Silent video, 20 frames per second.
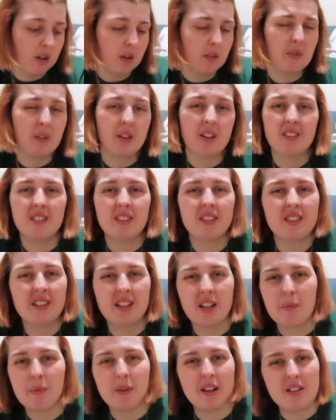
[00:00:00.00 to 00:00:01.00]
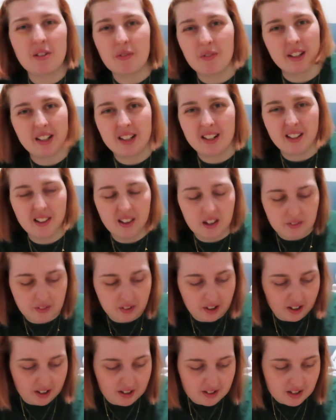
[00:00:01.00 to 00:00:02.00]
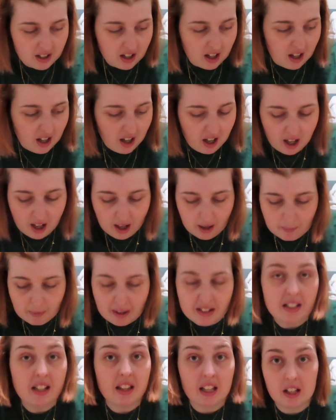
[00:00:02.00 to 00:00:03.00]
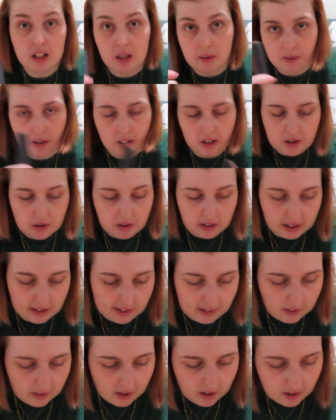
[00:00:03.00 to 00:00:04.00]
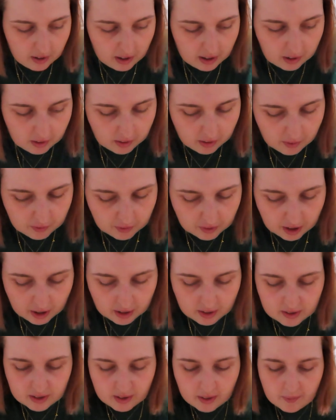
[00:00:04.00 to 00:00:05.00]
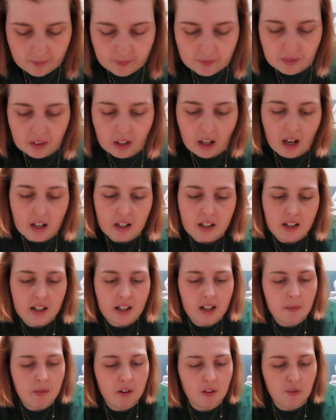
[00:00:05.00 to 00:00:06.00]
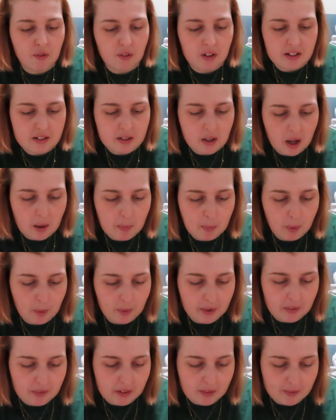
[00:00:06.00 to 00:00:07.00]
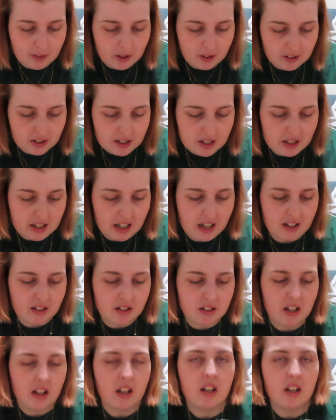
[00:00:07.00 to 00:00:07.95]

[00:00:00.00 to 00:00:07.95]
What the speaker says: I'm like, yeah, but I don't like any of the other colors. But I said thank you, but I don't like any of the other colors. And then they gave me a free sample and I haven't even looked at this.